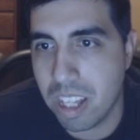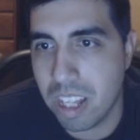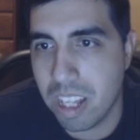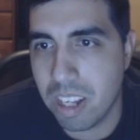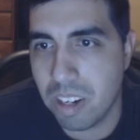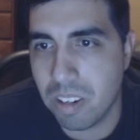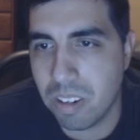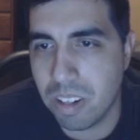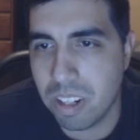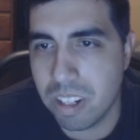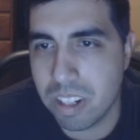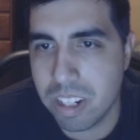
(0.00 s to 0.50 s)

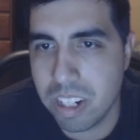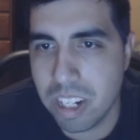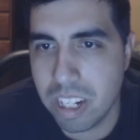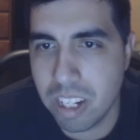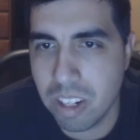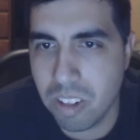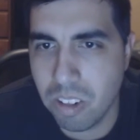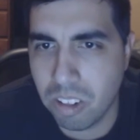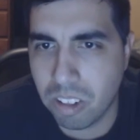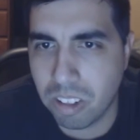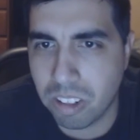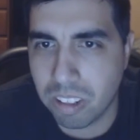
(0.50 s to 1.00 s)
They aren't
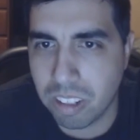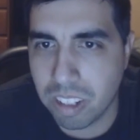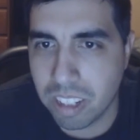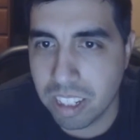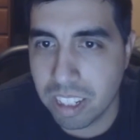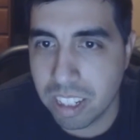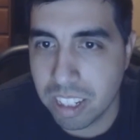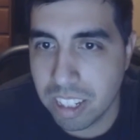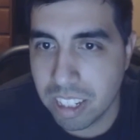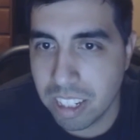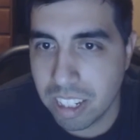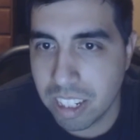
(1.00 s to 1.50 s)
listening at all.
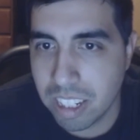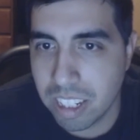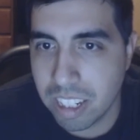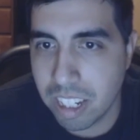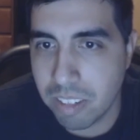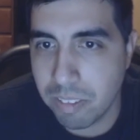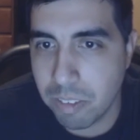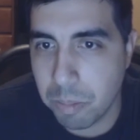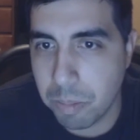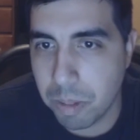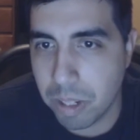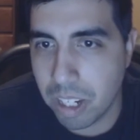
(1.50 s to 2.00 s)
I
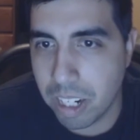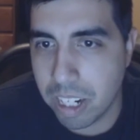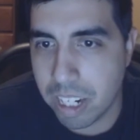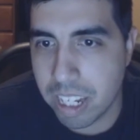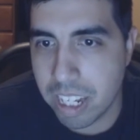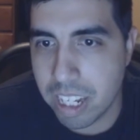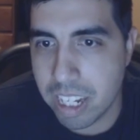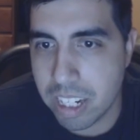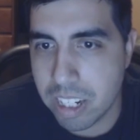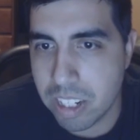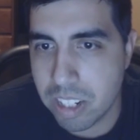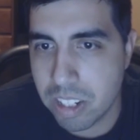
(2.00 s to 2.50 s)
gave them a lot
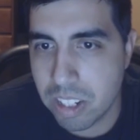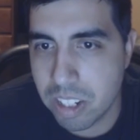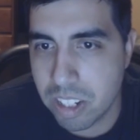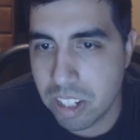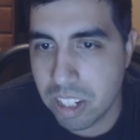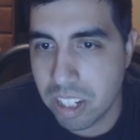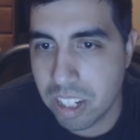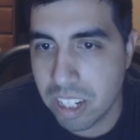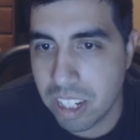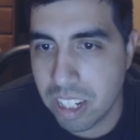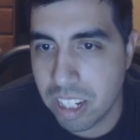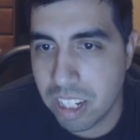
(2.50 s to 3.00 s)
of hints.
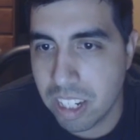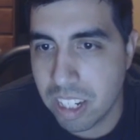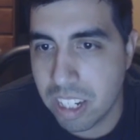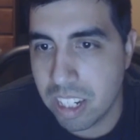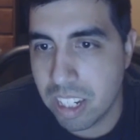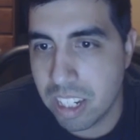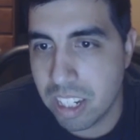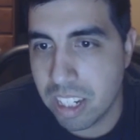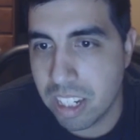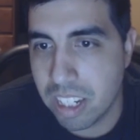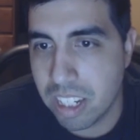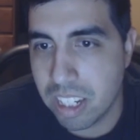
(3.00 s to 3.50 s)

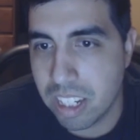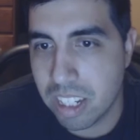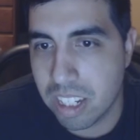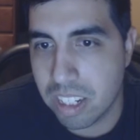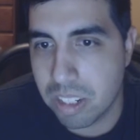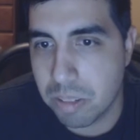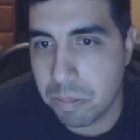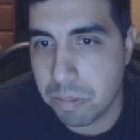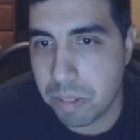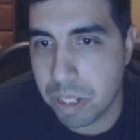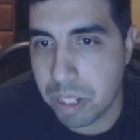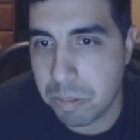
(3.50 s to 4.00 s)

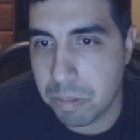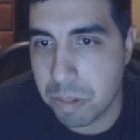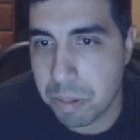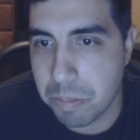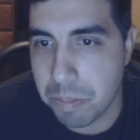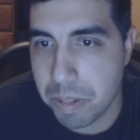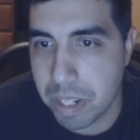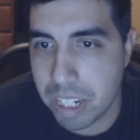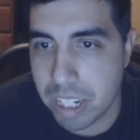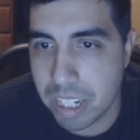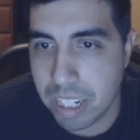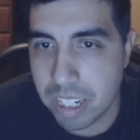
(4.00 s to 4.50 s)
This makes
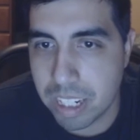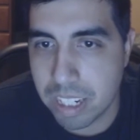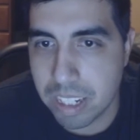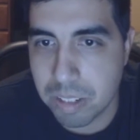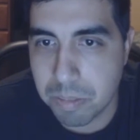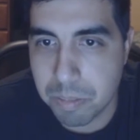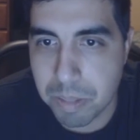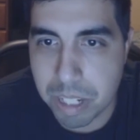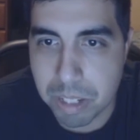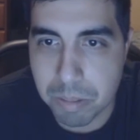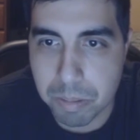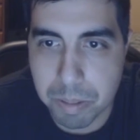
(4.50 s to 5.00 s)
me mad.
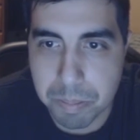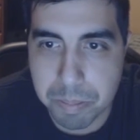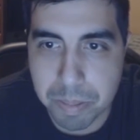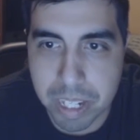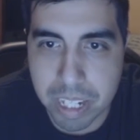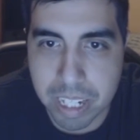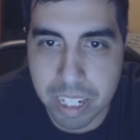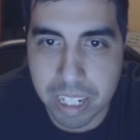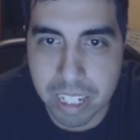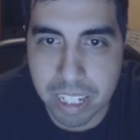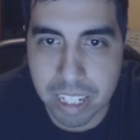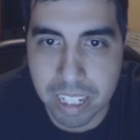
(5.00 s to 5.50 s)
This makes me
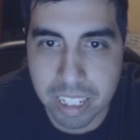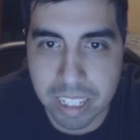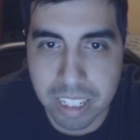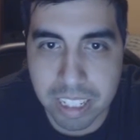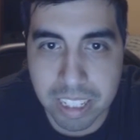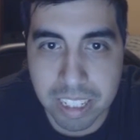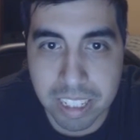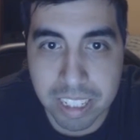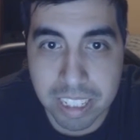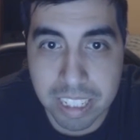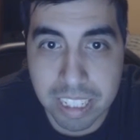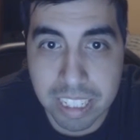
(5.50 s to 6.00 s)
mad.
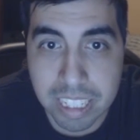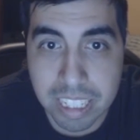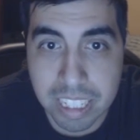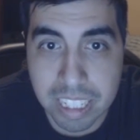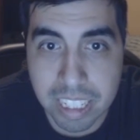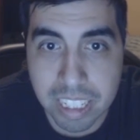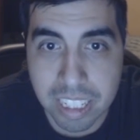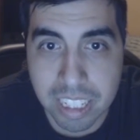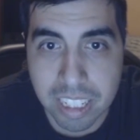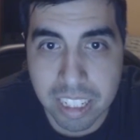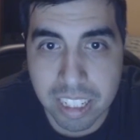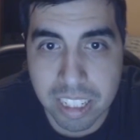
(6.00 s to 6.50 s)

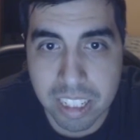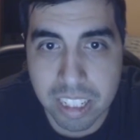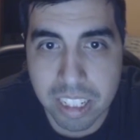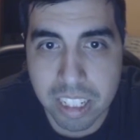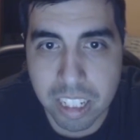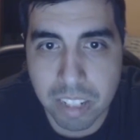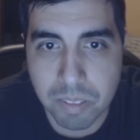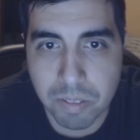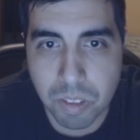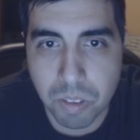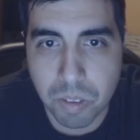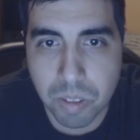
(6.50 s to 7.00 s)

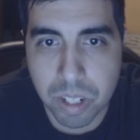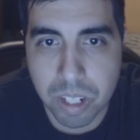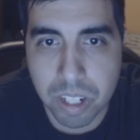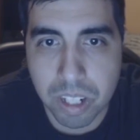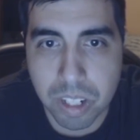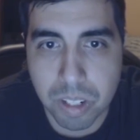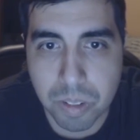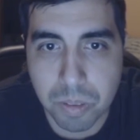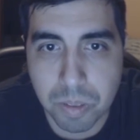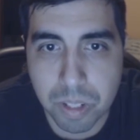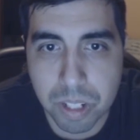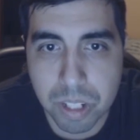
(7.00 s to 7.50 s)
Since I have no
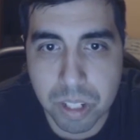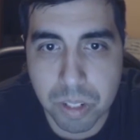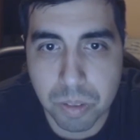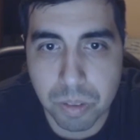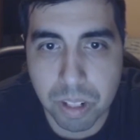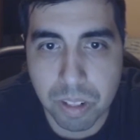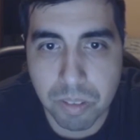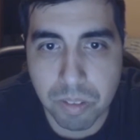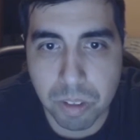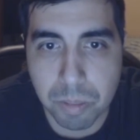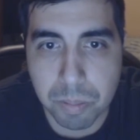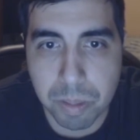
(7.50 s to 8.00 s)
idea
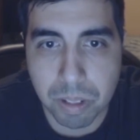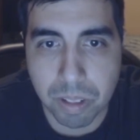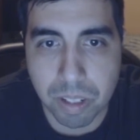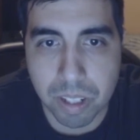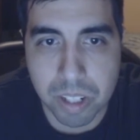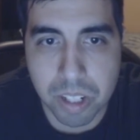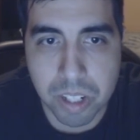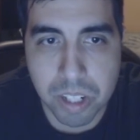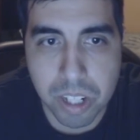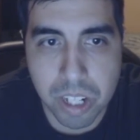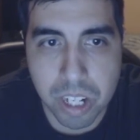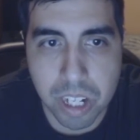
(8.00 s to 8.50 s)
whatsoever
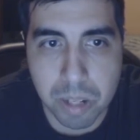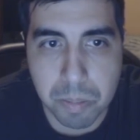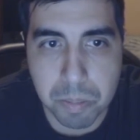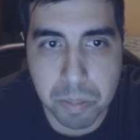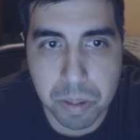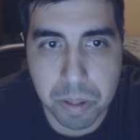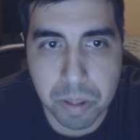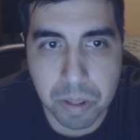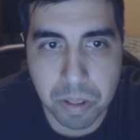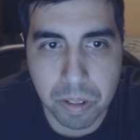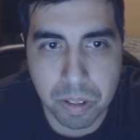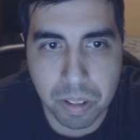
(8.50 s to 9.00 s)
about the
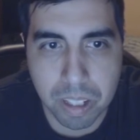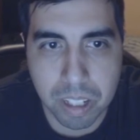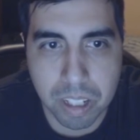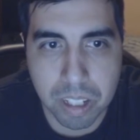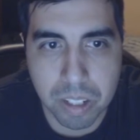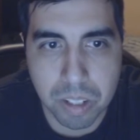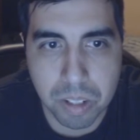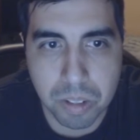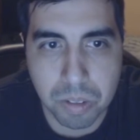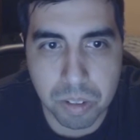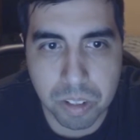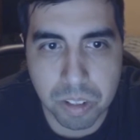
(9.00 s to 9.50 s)
shape, all I
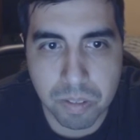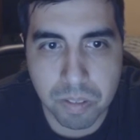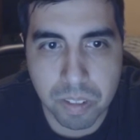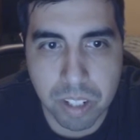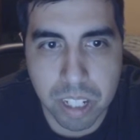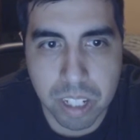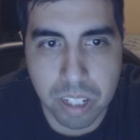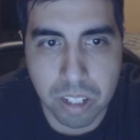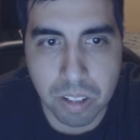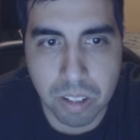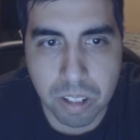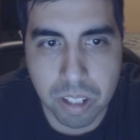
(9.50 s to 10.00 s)
can do is
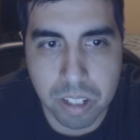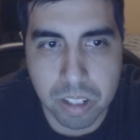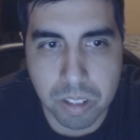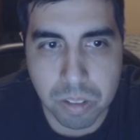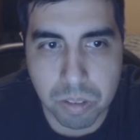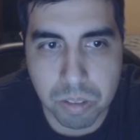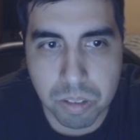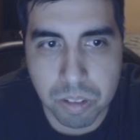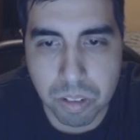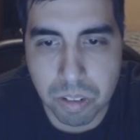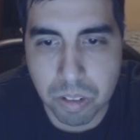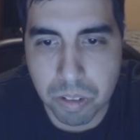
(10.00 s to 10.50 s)
find the
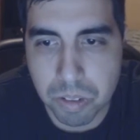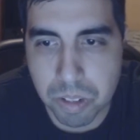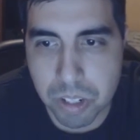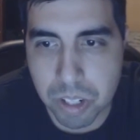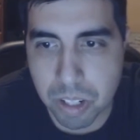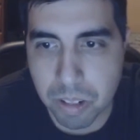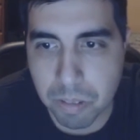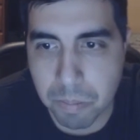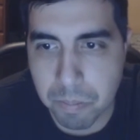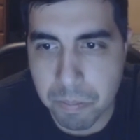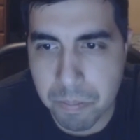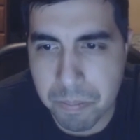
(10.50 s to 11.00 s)
logical
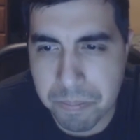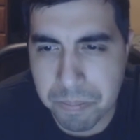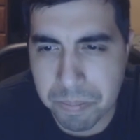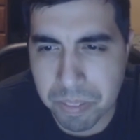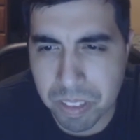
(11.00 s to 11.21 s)
solution.